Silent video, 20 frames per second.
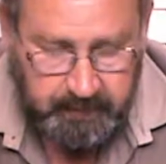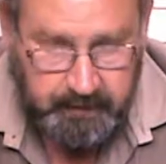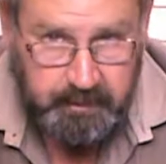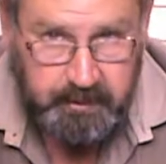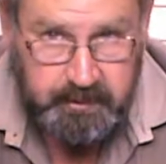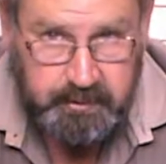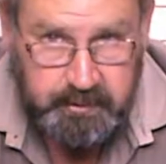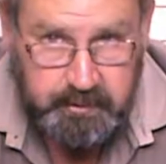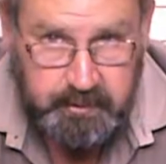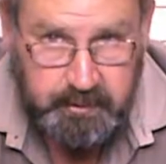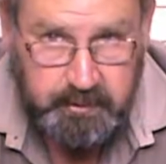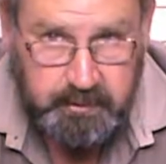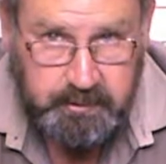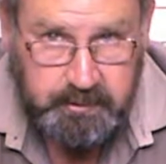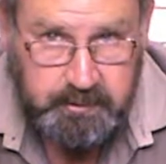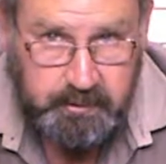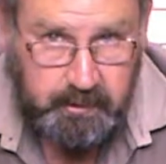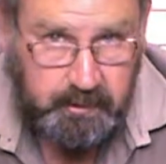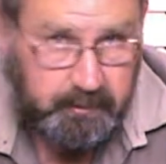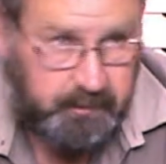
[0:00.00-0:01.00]
this
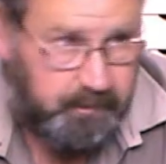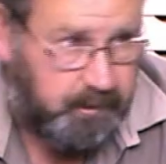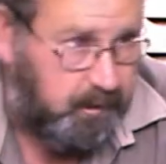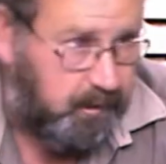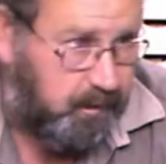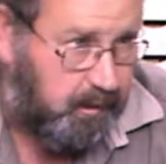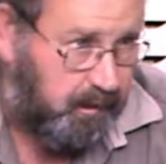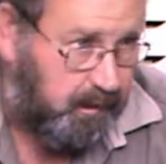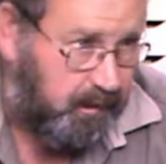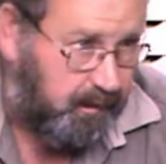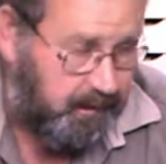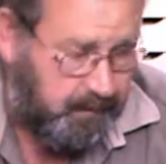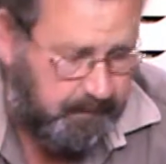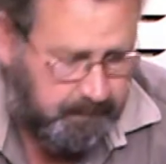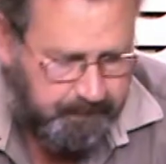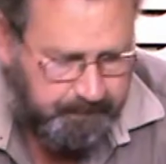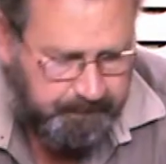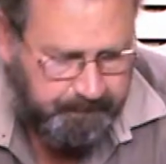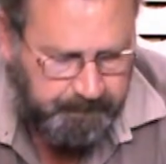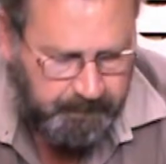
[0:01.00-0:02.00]
soldering
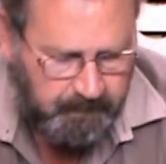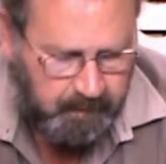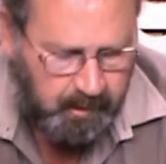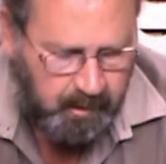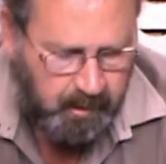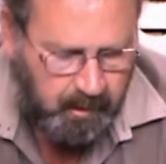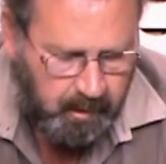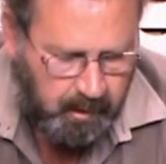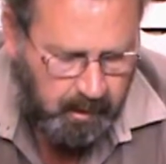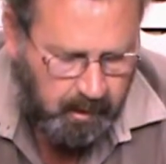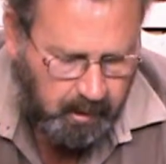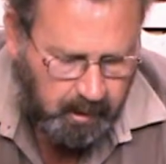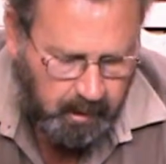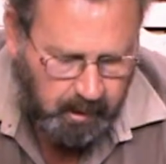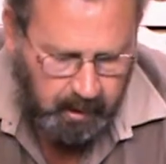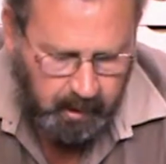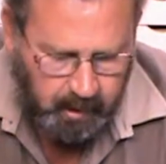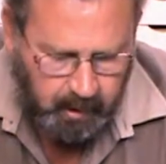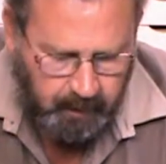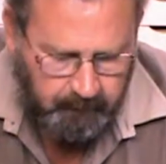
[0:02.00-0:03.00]
iron,
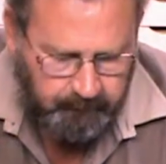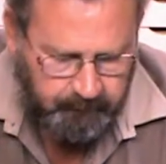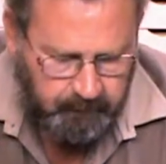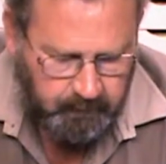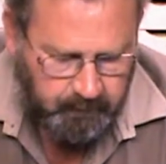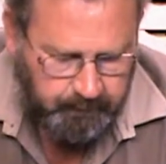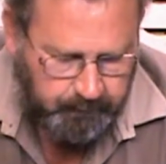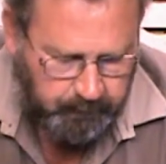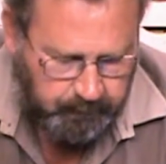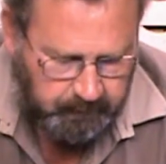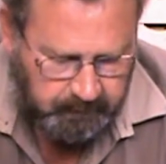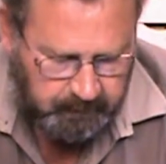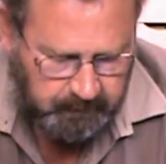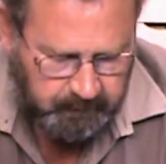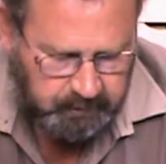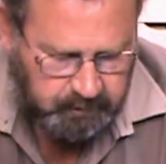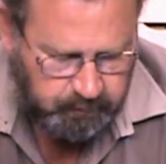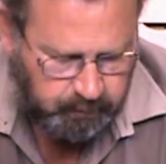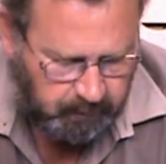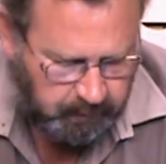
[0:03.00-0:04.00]
if you put
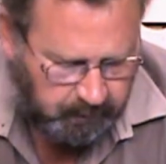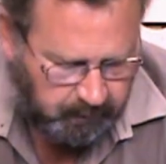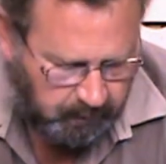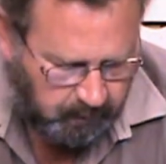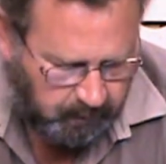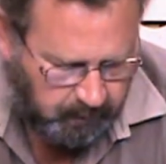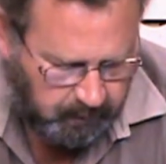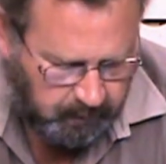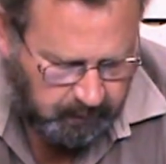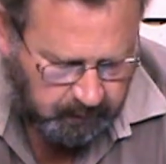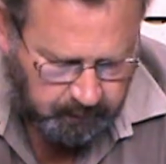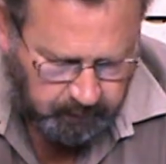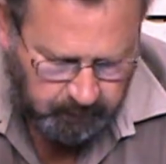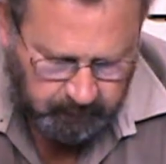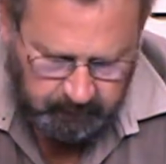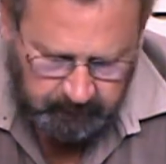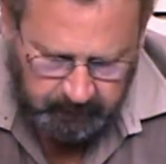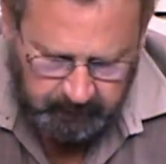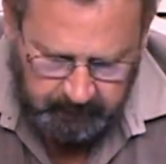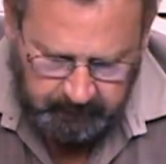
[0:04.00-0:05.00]
this one on, it
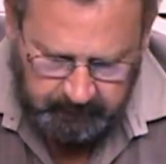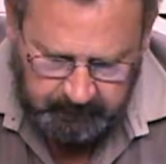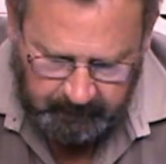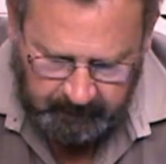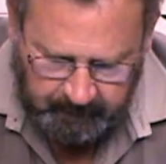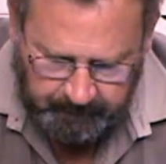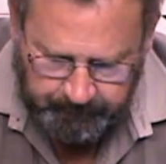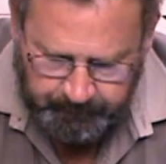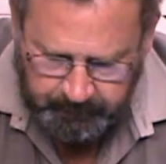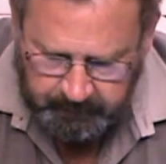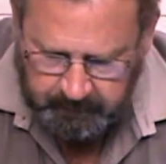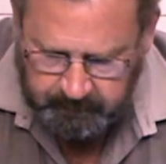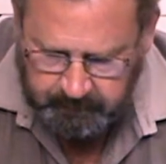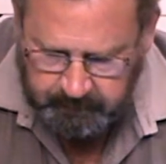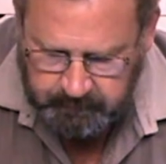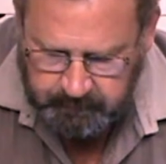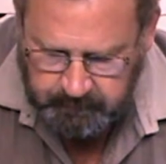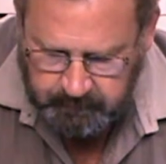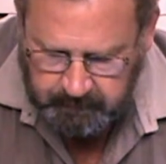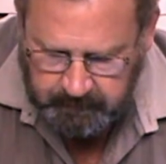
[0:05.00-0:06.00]
will heat up, and
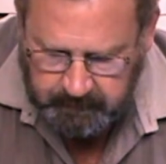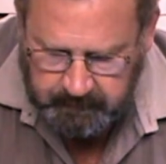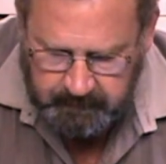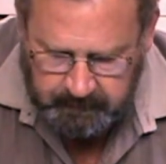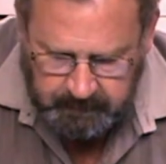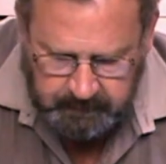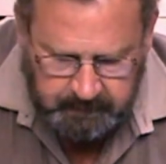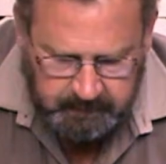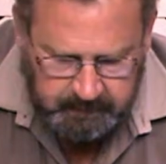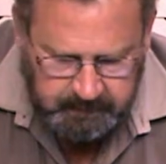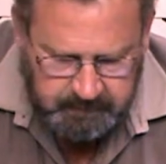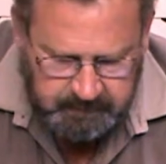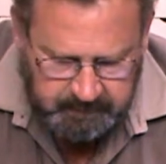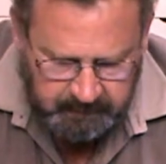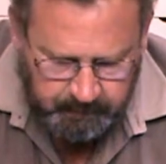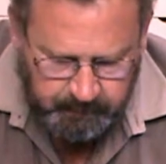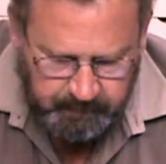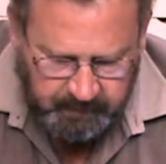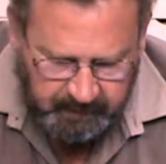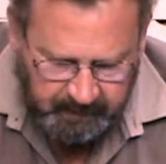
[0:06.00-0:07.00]
it in
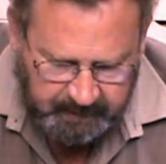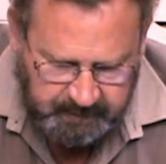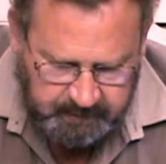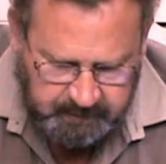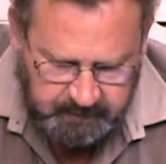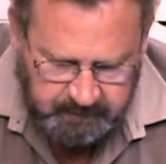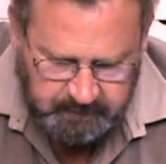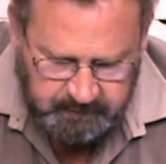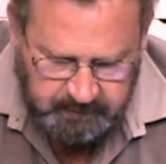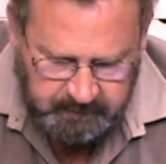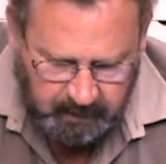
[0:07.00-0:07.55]
some cases